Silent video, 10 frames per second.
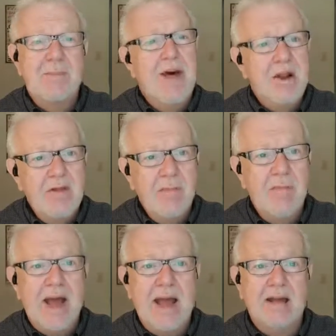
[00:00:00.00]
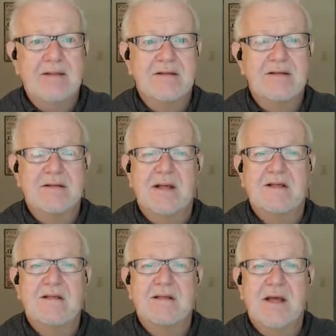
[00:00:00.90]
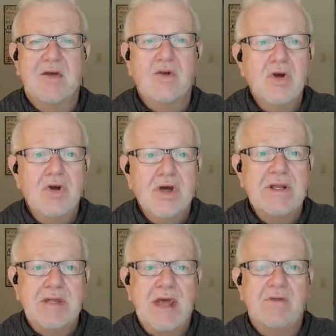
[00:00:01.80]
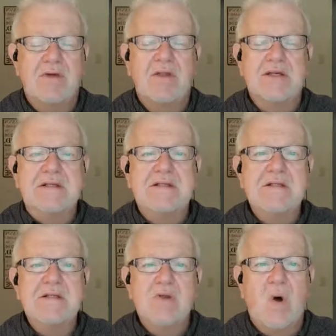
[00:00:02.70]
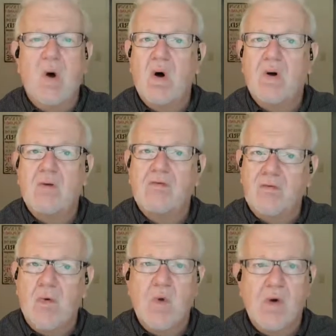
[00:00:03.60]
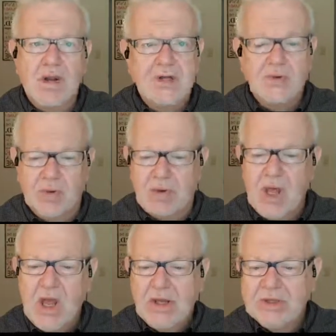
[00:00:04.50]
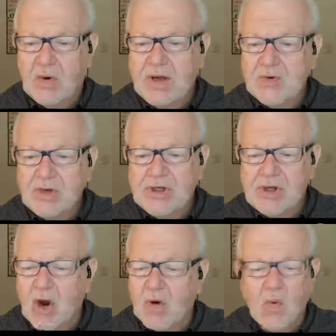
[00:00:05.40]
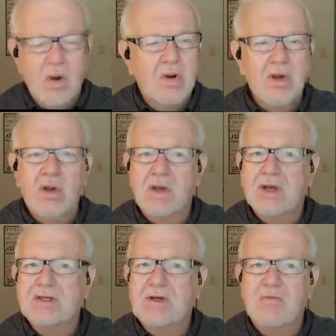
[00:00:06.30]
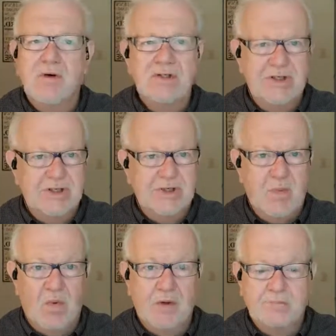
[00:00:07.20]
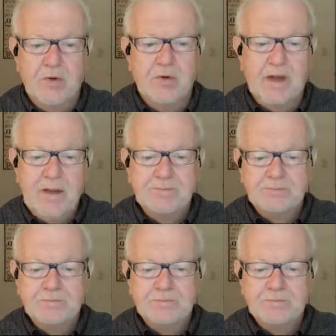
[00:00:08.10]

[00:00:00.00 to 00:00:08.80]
pat on the back. This is not to say, look good, David. This is all for Israel. So as we start, we're only going to look at two verses this morning, okay?